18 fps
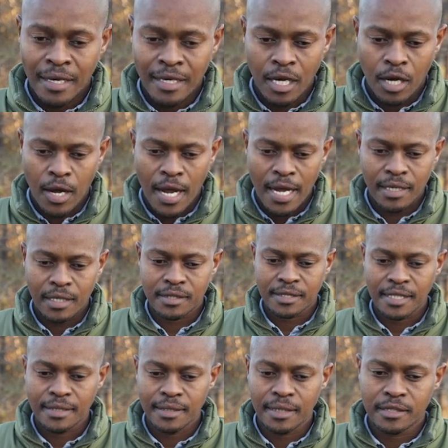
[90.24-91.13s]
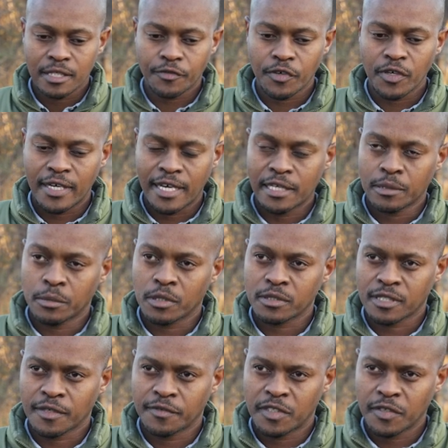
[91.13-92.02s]
Now, I understand that different
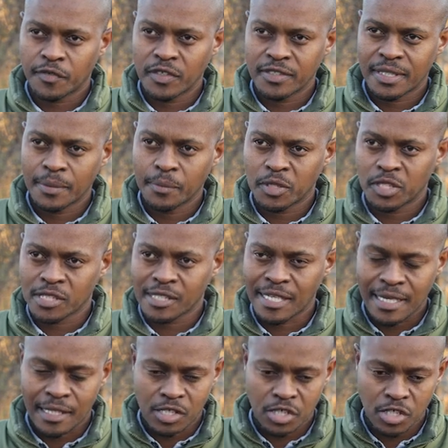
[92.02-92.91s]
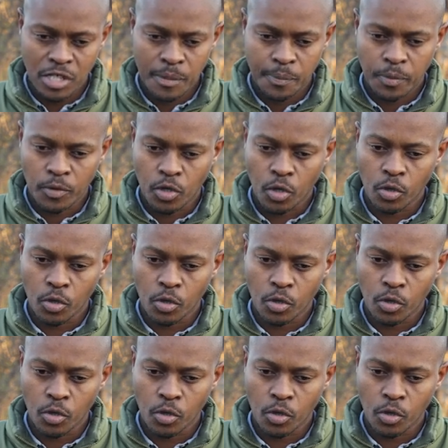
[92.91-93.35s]
animals have different temperatures, like sheep,